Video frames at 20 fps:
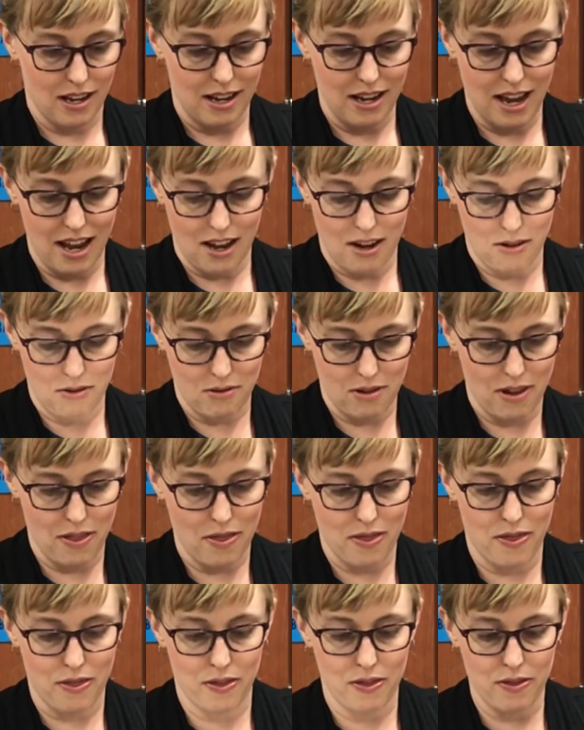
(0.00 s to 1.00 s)
Now,
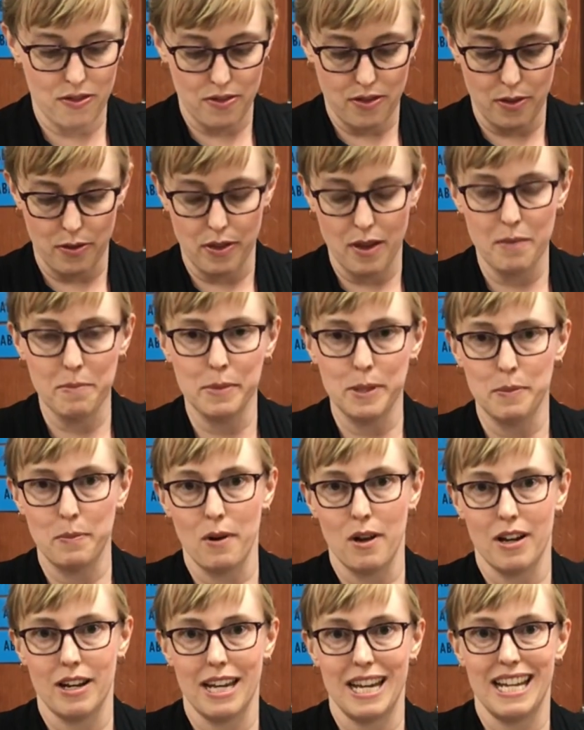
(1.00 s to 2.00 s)
the thumb
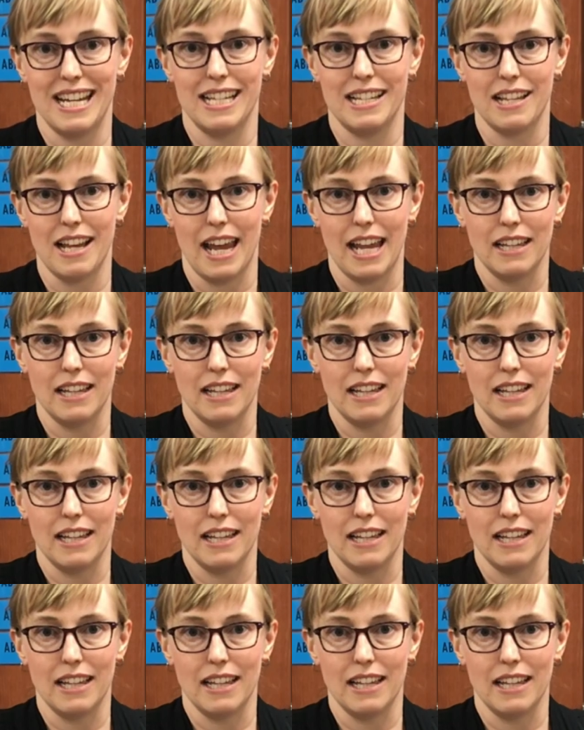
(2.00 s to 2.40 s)
spot is